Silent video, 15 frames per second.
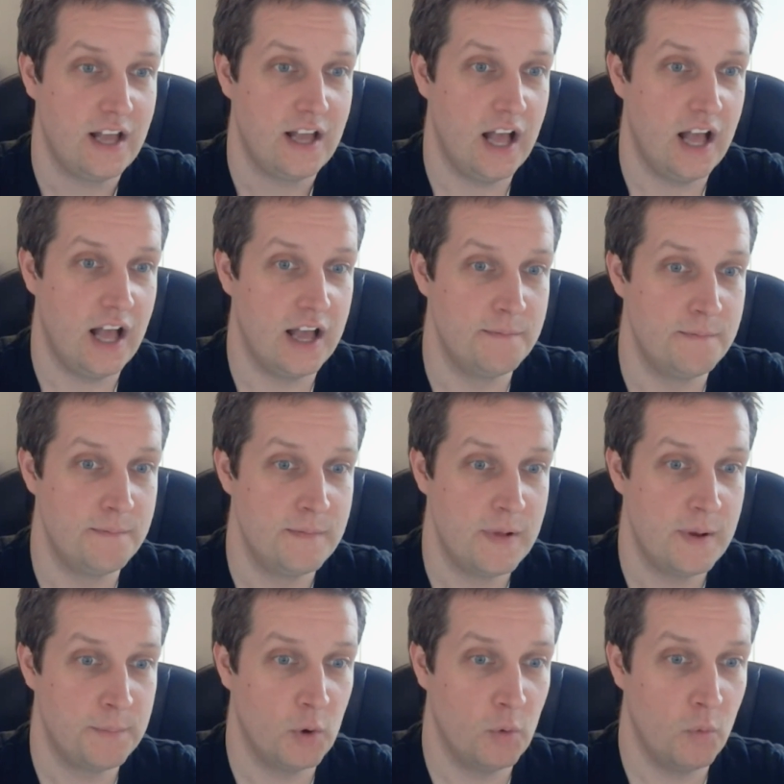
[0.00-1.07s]

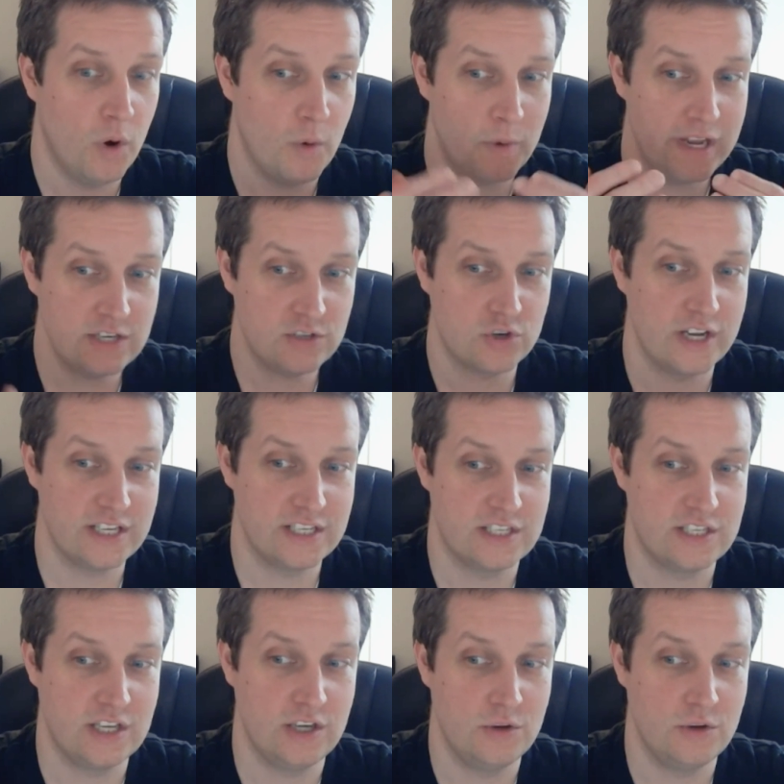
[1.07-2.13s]
But what we're trying to
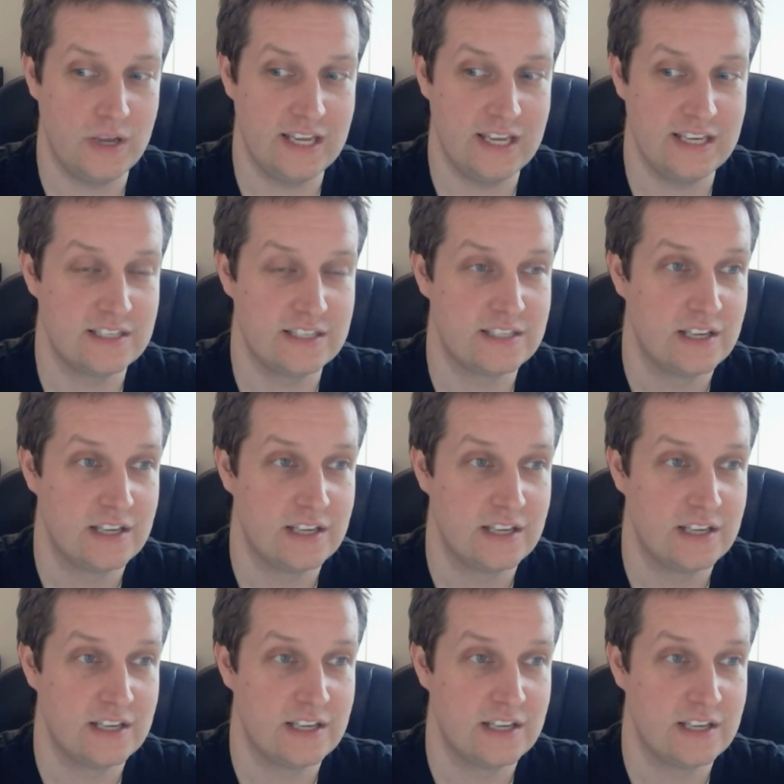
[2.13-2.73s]
do is